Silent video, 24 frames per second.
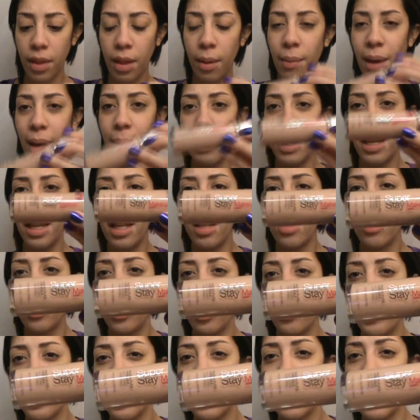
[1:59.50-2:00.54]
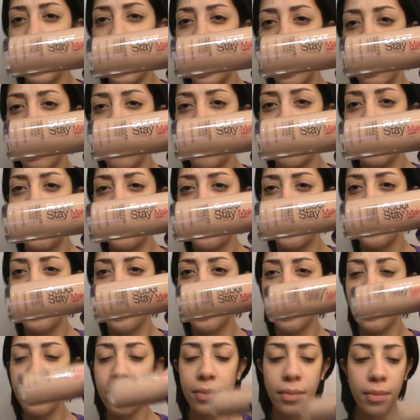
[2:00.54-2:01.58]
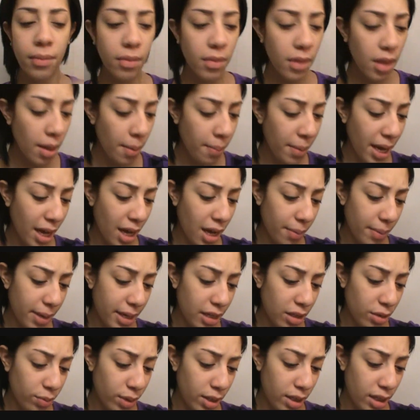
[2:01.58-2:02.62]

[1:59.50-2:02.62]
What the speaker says: Maybelline Superstay makeup, and this